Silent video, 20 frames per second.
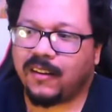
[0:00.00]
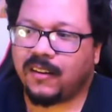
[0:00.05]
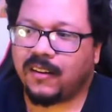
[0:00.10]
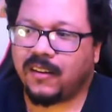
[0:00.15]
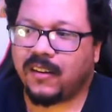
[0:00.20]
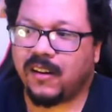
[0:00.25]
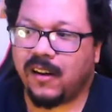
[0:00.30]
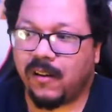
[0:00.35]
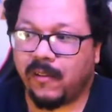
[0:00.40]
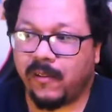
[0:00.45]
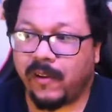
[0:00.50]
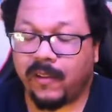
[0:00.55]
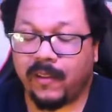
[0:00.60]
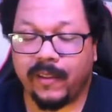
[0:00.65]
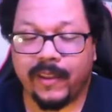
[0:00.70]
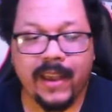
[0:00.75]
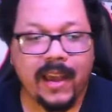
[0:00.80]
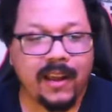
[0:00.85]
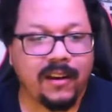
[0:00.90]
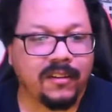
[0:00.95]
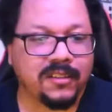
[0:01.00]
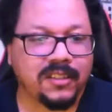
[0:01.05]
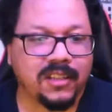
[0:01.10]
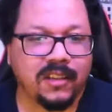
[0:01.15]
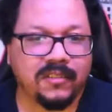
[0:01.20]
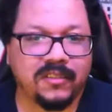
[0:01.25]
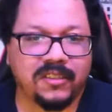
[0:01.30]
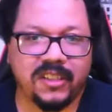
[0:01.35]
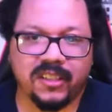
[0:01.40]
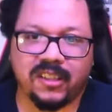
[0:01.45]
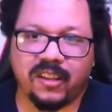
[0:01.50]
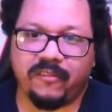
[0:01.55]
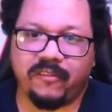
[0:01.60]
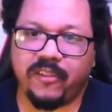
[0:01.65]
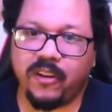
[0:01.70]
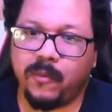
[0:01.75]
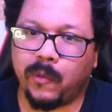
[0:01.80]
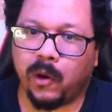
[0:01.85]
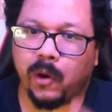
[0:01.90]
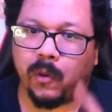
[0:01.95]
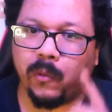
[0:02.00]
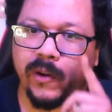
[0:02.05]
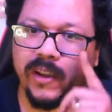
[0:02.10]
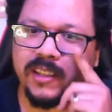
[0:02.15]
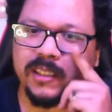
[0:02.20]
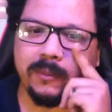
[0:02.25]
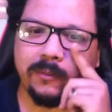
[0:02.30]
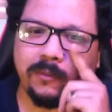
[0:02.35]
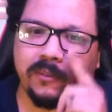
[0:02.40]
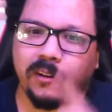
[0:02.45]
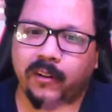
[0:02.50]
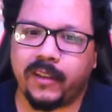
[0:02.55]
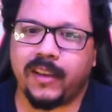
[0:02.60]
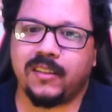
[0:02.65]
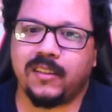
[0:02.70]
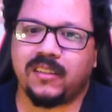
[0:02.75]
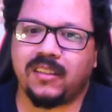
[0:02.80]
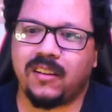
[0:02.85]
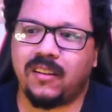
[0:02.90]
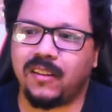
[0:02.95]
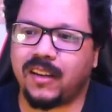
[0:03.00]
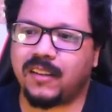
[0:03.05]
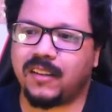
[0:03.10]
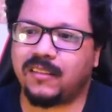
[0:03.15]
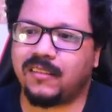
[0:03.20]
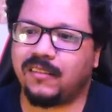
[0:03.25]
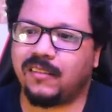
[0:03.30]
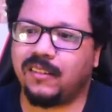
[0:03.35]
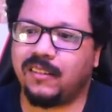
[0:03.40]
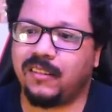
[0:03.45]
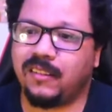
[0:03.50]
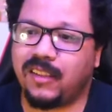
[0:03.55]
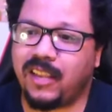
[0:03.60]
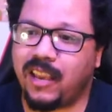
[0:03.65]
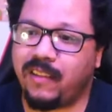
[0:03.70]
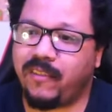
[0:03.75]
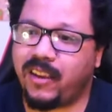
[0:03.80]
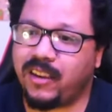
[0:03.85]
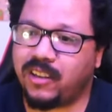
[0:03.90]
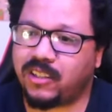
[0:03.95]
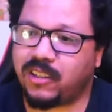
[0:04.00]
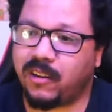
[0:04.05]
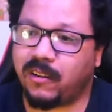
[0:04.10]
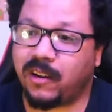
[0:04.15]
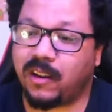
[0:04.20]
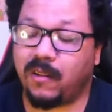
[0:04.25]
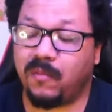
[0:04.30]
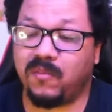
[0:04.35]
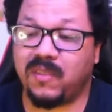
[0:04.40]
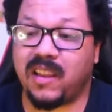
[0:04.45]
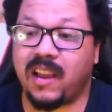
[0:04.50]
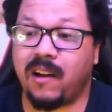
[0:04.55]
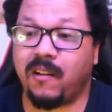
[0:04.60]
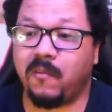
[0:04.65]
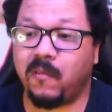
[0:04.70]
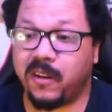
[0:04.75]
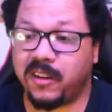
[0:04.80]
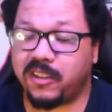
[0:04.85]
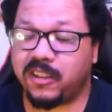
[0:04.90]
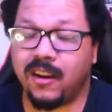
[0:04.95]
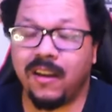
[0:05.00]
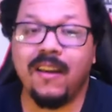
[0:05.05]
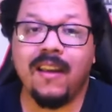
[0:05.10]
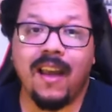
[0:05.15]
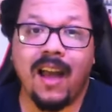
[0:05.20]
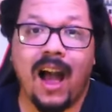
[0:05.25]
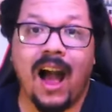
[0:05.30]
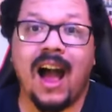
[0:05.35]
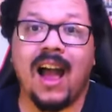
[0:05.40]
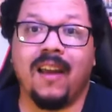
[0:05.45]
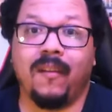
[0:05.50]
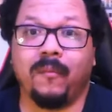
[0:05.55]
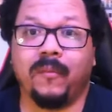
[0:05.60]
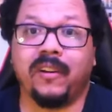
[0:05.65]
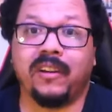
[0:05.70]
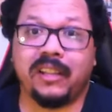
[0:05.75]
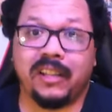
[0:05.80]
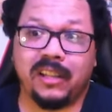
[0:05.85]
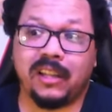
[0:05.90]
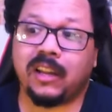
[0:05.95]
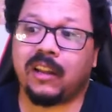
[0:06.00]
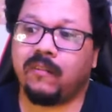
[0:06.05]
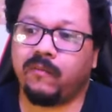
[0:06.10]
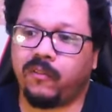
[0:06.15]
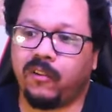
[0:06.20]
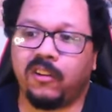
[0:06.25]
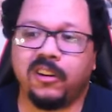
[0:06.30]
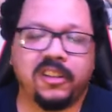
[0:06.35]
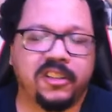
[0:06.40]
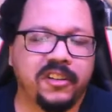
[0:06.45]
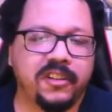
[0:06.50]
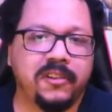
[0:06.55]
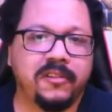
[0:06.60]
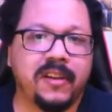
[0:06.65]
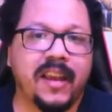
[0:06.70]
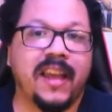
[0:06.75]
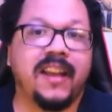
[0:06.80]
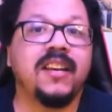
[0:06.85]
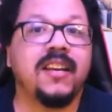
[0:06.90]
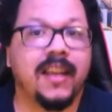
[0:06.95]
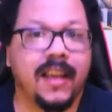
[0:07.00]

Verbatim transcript: you know, we only got ourselves just a few more weeks before the Ahsoka T V show comes out, which I am really looking forward to. And